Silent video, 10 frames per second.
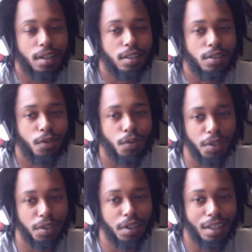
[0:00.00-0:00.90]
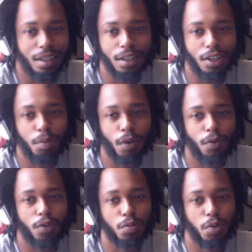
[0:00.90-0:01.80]
you feel me? You can leap
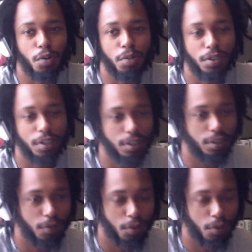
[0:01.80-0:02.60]
over a small building. You feel